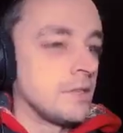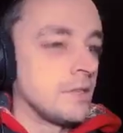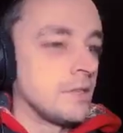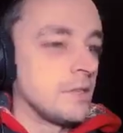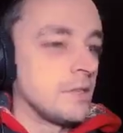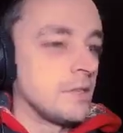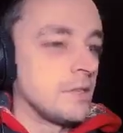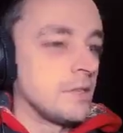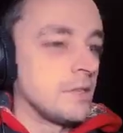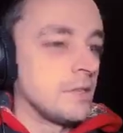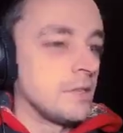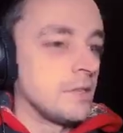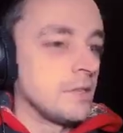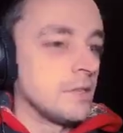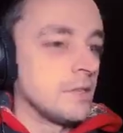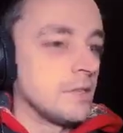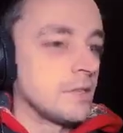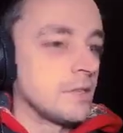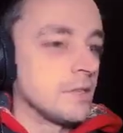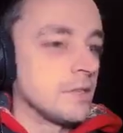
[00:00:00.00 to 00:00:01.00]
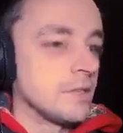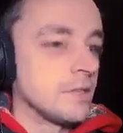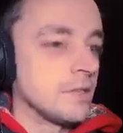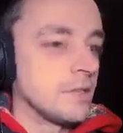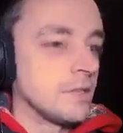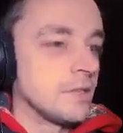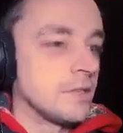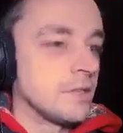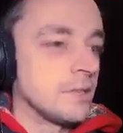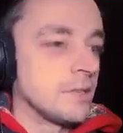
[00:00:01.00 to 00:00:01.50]

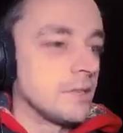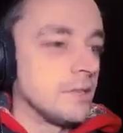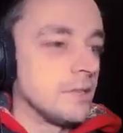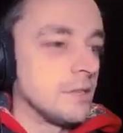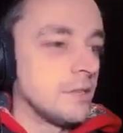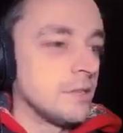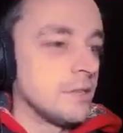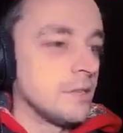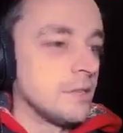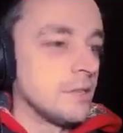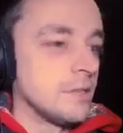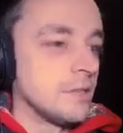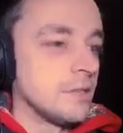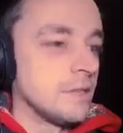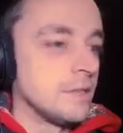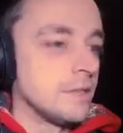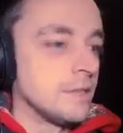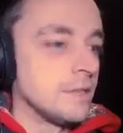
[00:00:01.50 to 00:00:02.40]
[no speech]